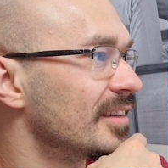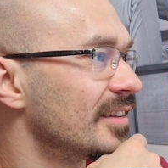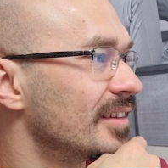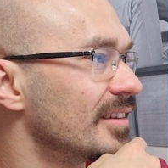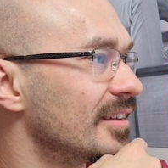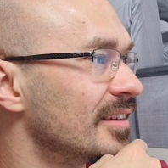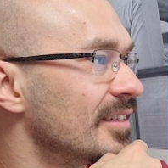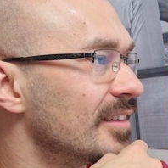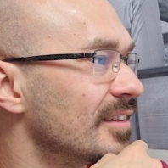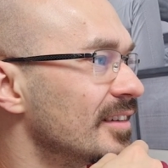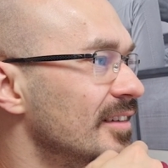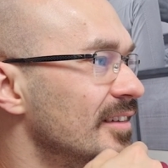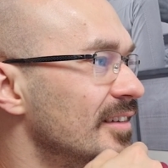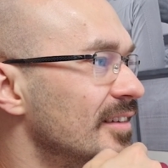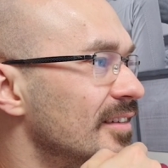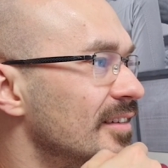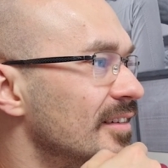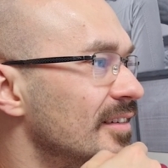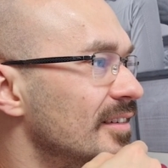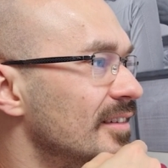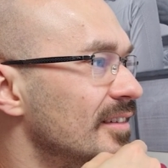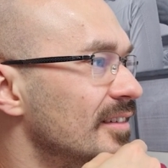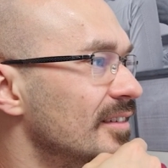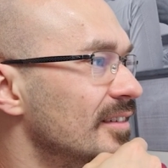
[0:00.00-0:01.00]

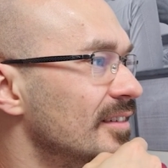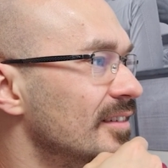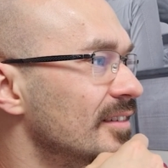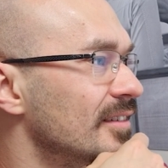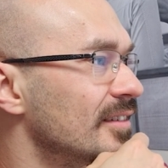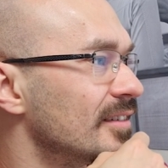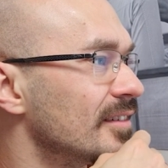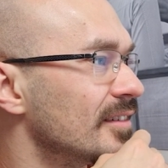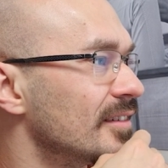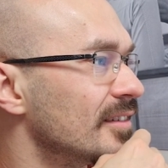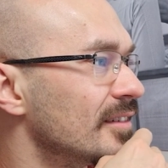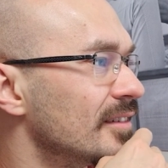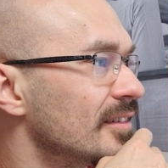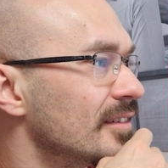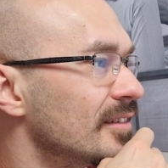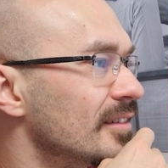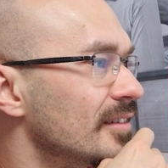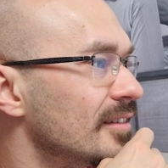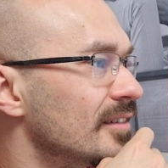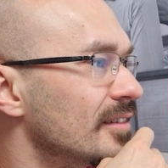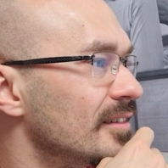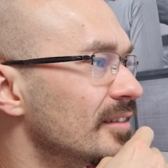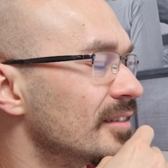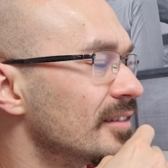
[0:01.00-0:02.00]

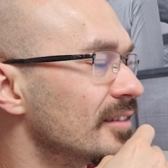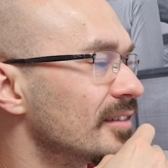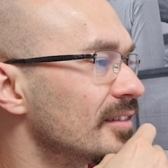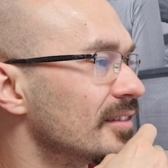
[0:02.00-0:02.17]
Nothing is said.